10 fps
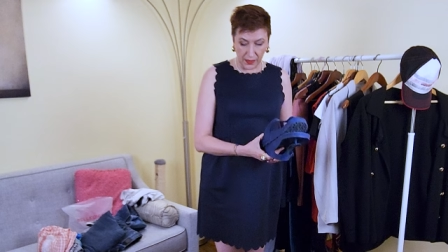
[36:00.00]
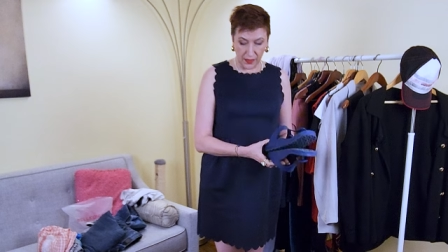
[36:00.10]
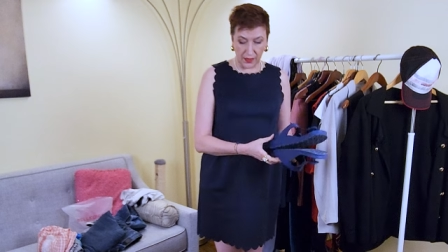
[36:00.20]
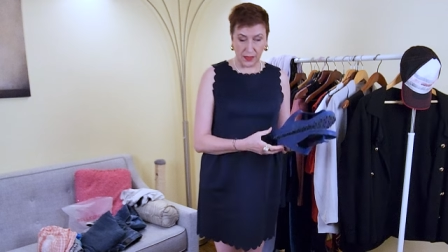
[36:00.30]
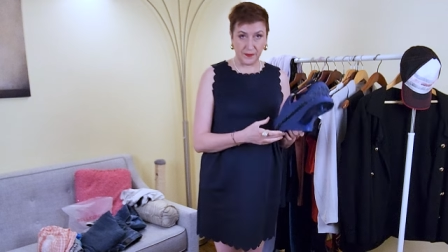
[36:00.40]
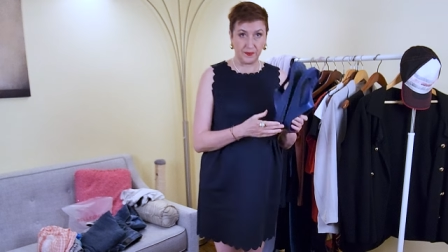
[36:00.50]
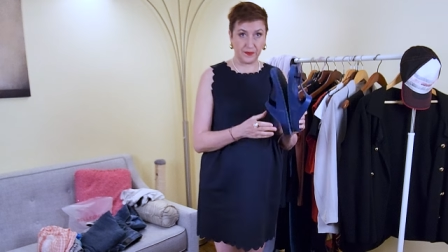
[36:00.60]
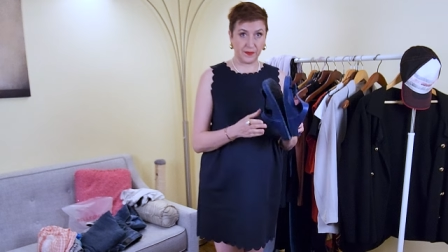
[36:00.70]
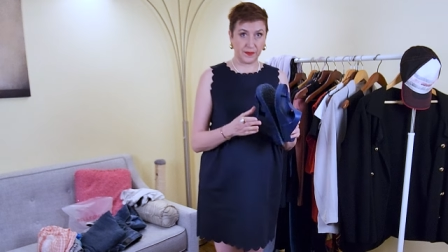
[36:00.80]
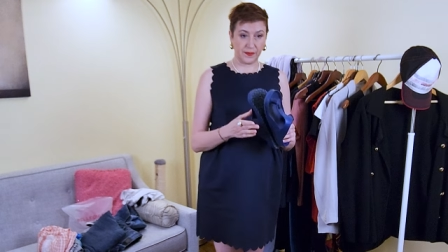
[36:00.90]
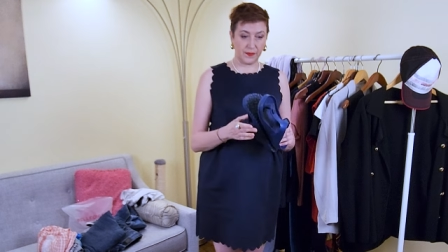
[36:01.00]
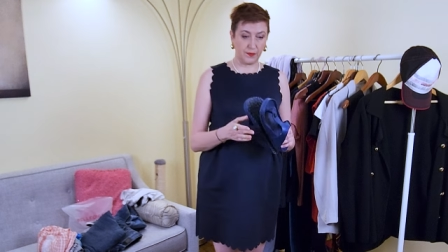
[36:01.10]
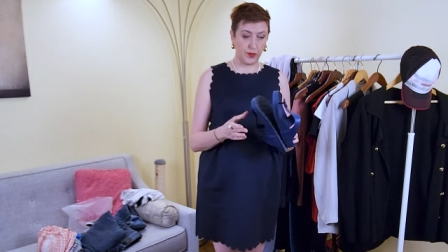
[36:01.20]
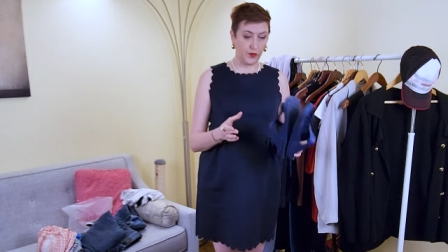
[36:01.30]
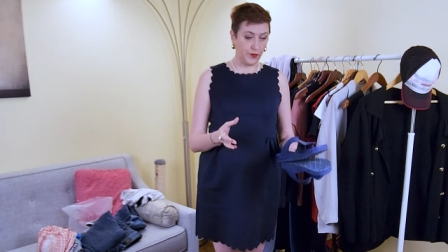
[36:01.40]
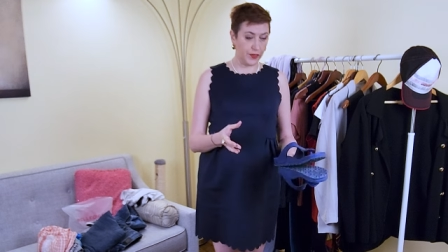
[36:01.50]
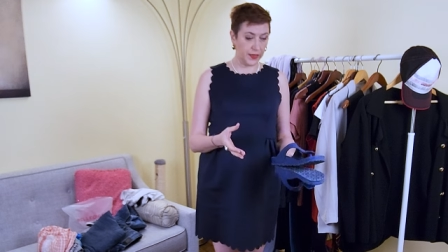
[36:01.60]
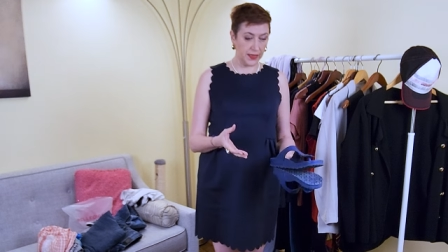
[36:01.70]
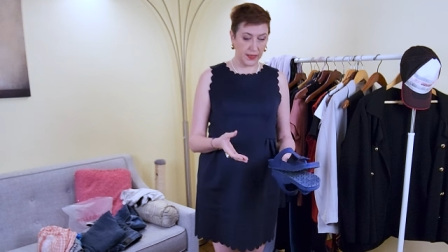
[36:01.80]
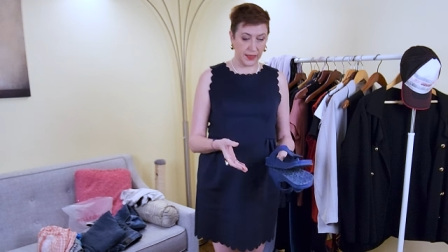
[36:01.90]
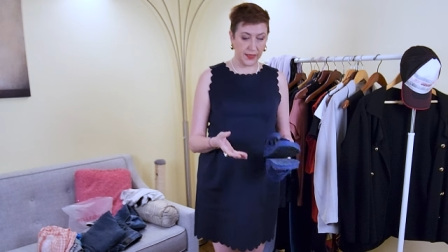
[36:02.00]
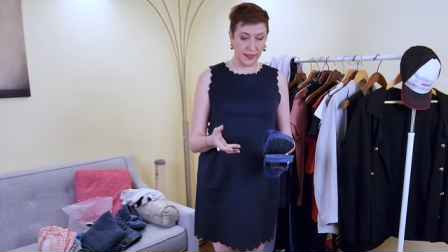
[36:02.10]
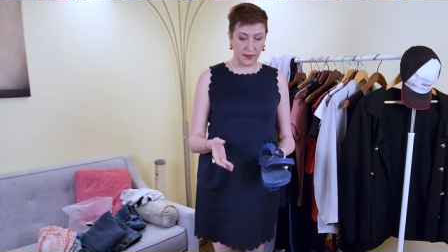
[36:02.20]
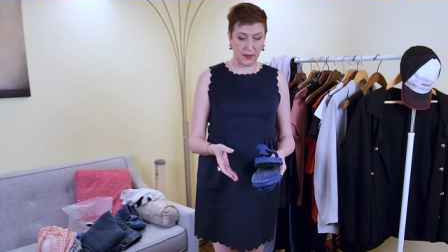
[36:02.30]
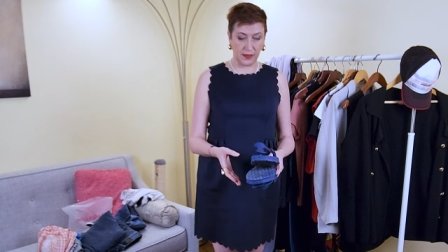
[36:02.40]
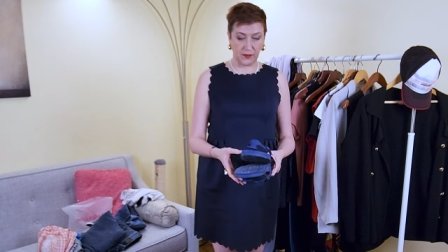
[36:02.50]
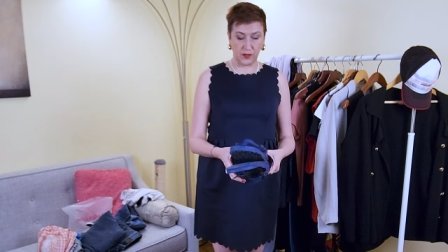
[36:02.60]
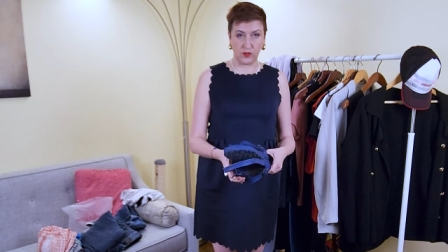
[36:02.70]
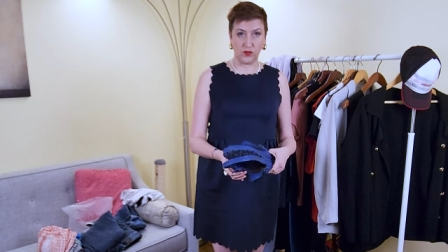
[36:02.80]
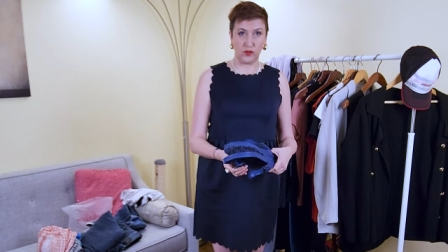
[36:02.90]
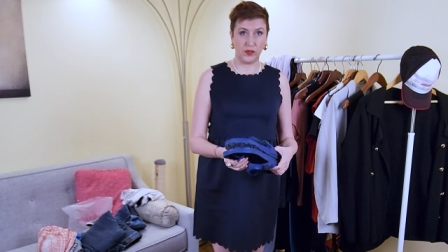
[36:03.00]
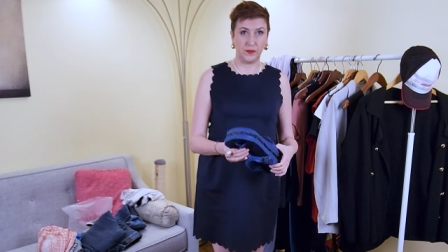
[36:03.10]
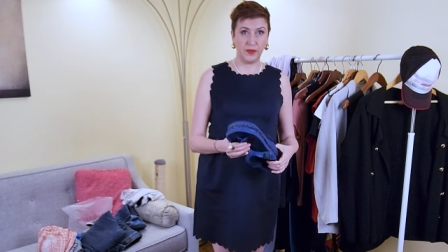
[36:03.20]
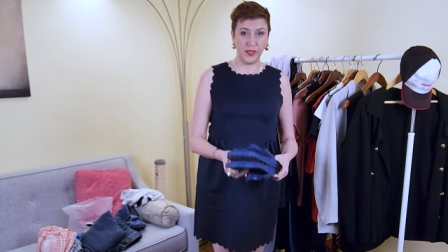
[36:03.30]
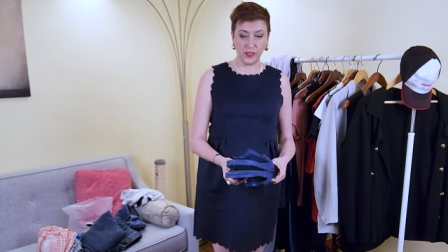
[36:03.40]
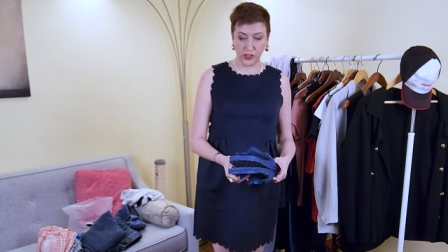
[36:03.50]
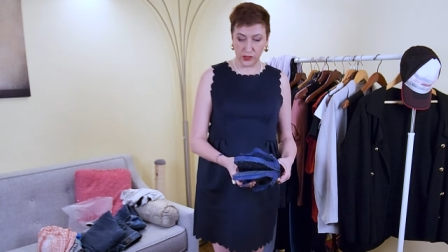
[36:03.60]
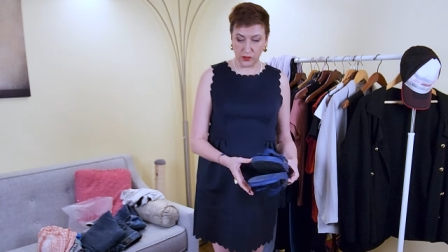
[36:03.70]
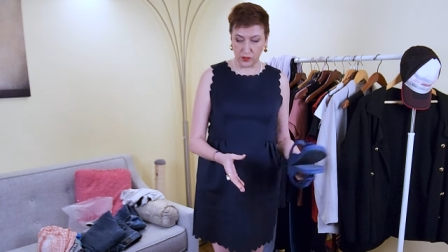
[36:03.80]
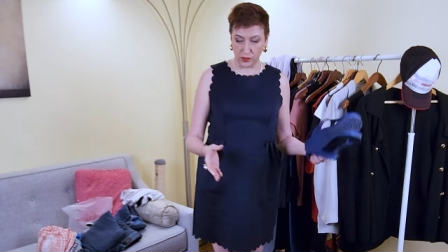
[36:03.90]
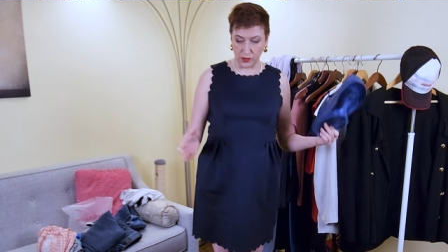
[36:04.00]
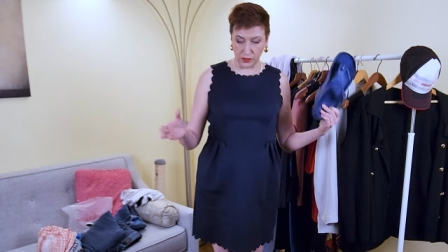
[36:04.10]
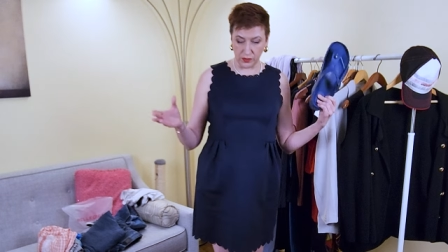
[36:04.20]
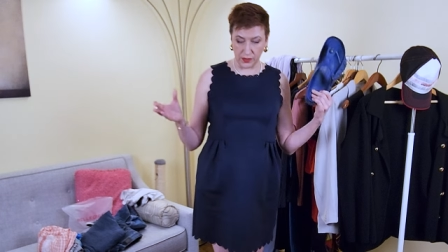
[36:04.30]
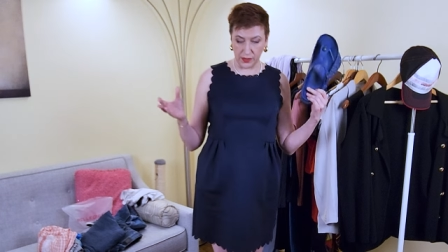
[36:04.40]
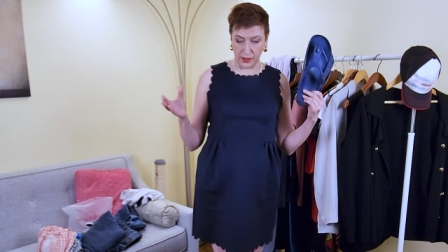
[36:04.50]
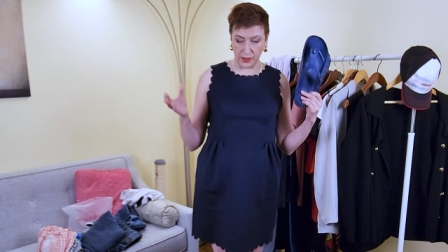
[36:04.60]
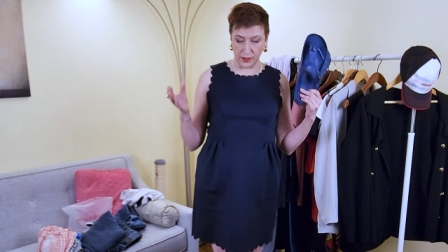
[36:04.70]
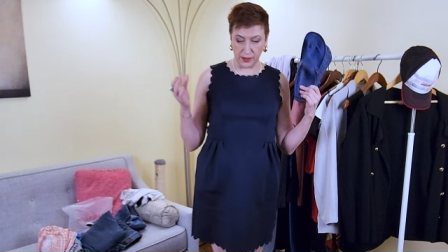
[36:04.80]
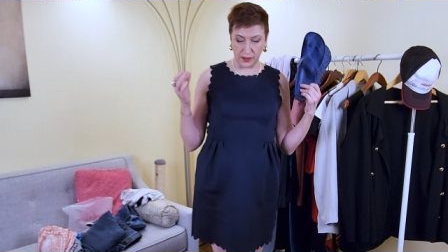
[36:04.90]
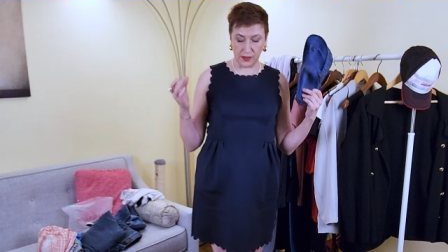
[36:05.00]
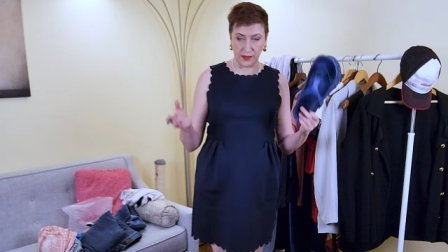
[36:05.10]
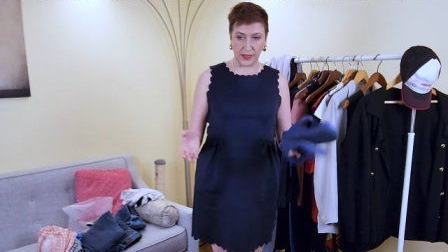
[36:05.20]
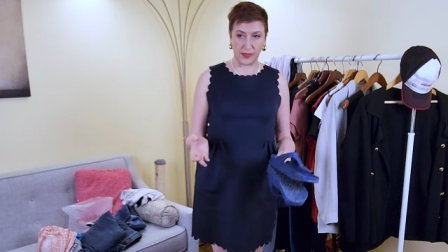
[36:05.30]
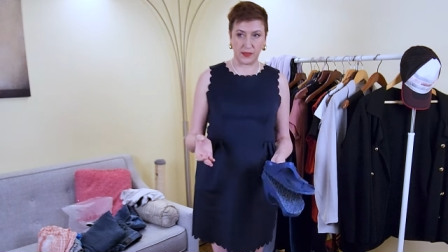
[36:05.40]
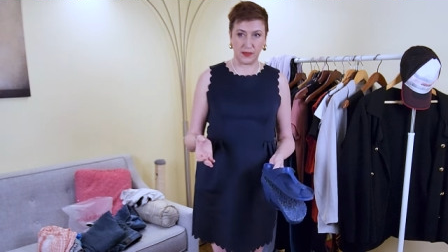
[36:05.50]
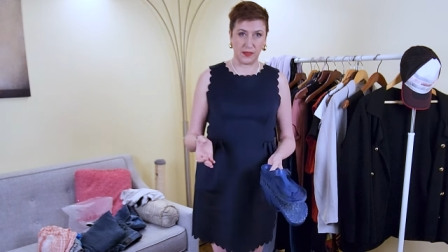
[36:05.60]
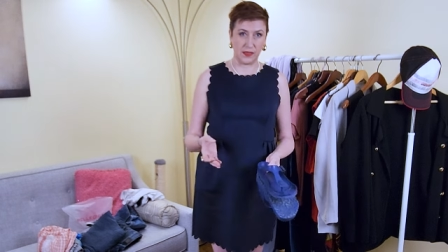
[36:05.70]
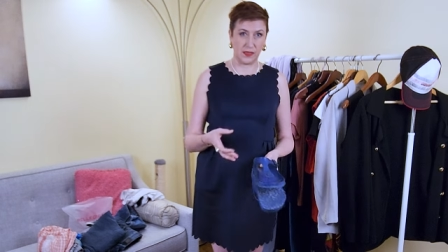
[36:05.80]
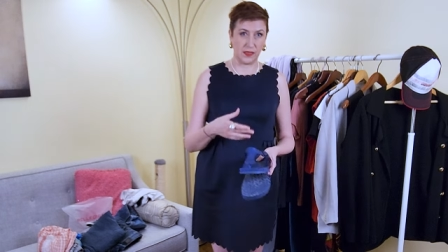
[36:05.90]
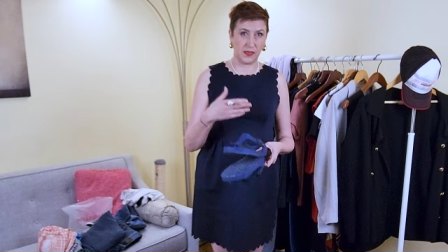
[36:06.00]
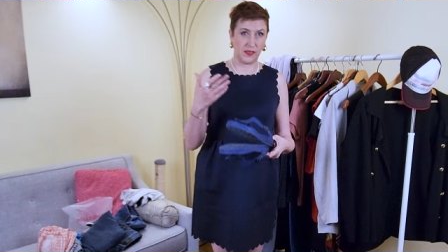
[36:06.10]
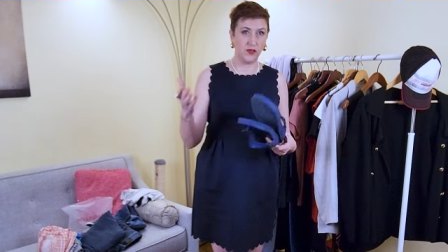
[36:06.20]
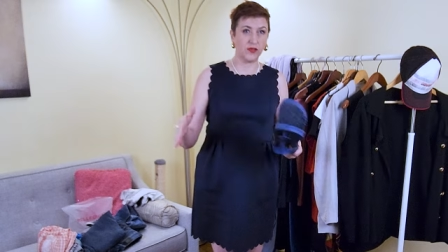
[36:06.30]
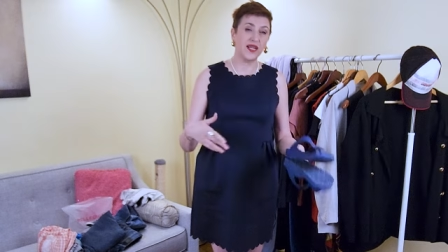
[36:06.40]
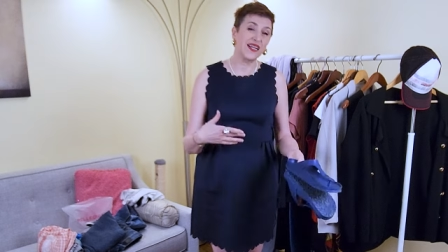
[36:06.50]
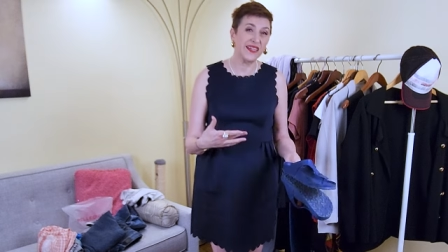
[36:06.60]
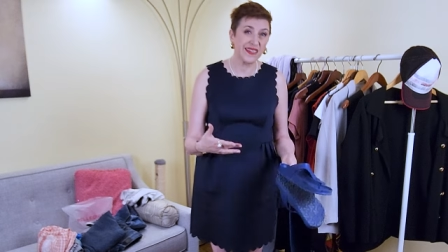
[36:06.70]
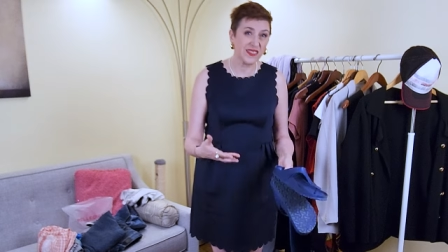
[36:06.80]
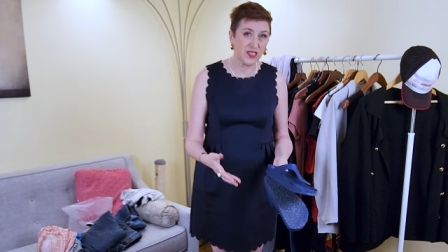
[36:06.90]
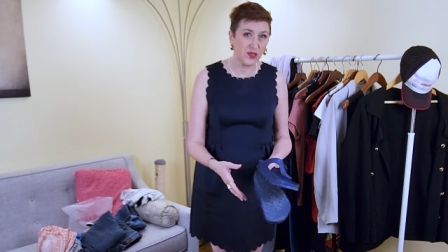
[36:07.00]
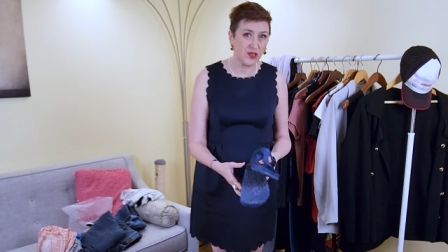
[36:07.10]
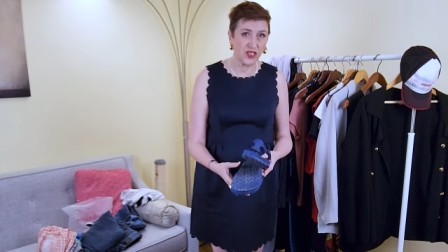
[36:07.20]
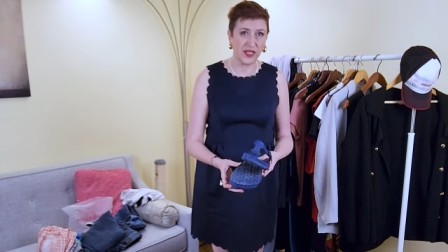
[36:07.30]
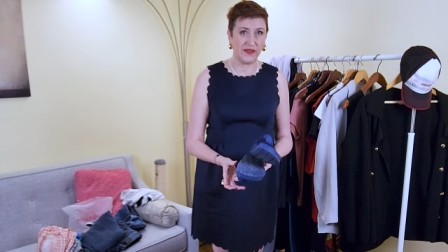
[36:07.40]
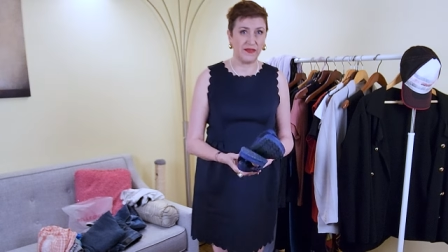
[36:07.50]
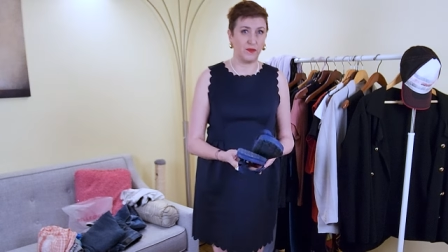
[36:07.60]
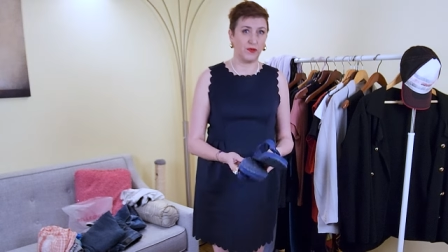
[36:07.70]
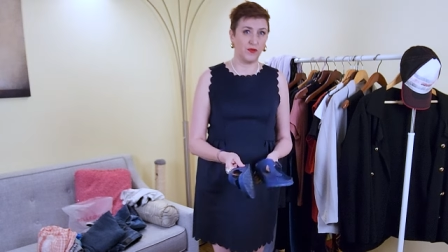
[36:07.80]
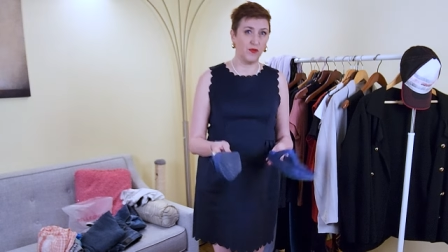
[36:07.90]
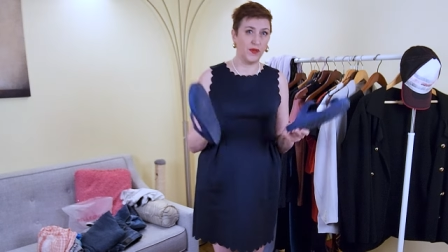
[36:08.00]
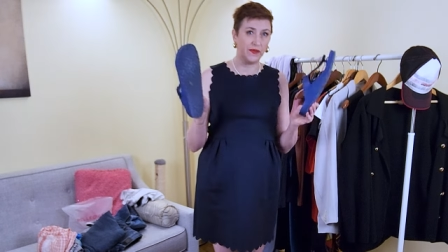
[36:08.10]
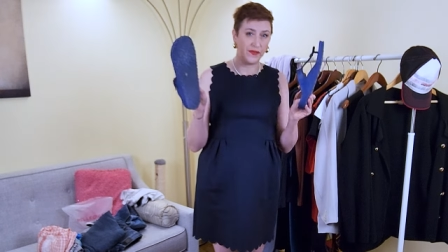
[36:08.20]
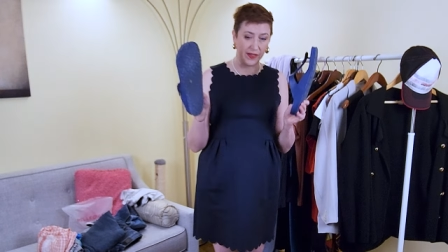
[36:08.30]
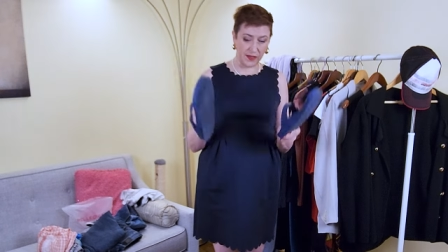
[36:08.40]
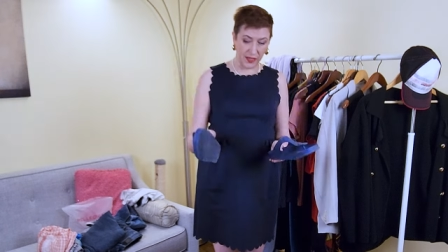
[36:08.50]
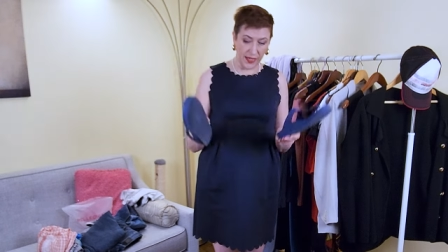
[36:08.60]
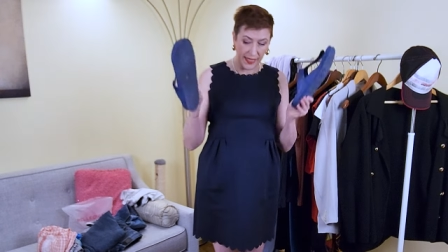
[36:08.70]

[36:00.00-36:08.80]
Um, perfect like again like when you go on a beach or on a like this snorkeling excursion i will probably wear